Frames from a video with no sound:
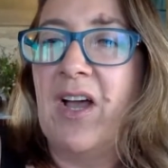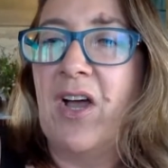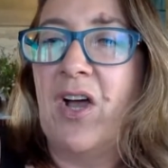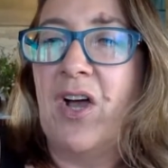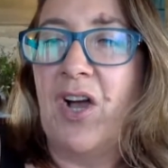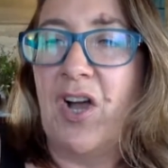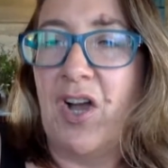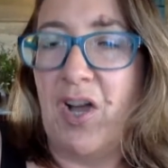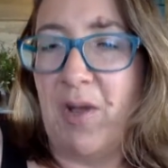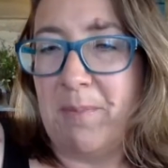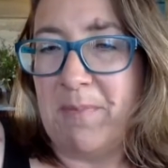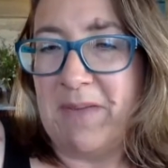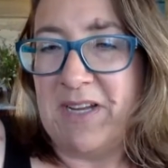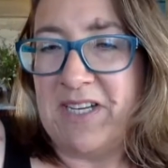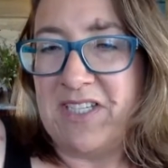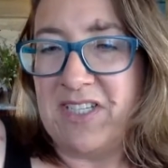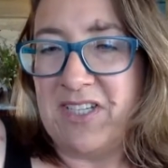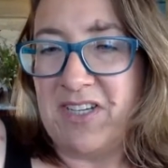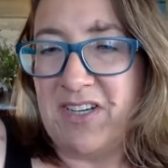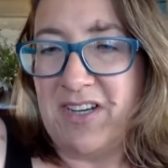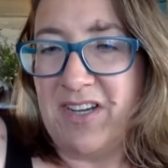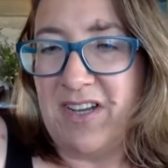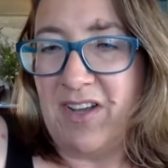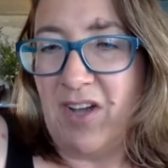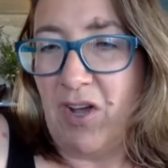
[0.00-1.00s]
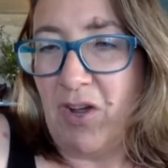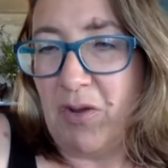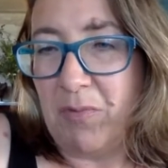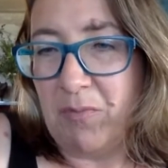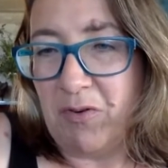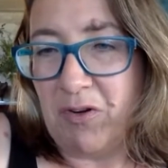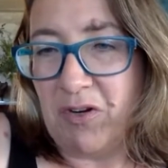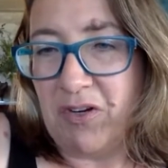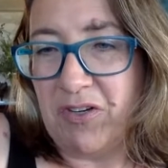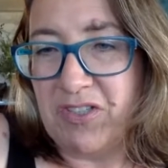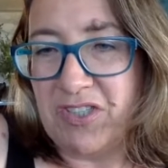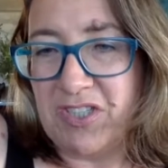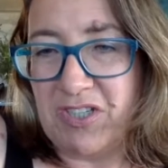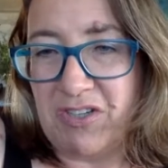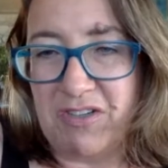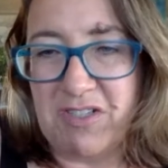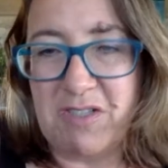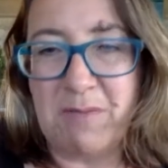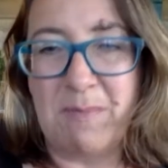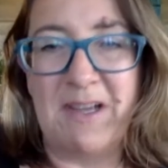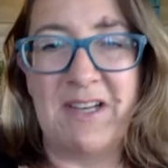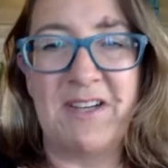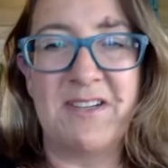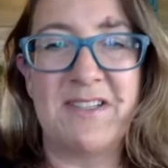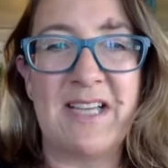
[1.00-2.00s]
Homegrown cherry
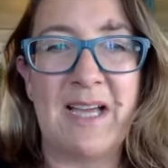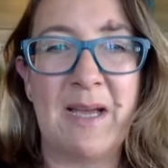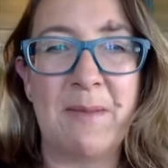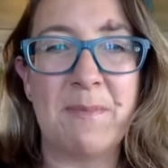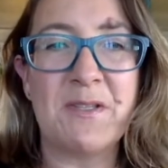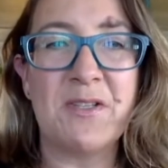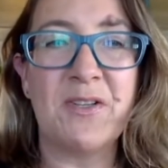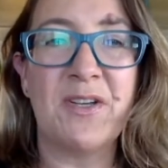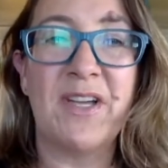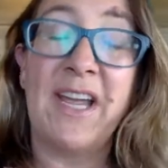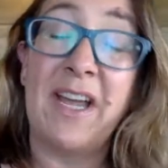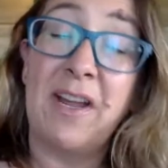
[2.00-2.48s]
tomatoes, absolutely.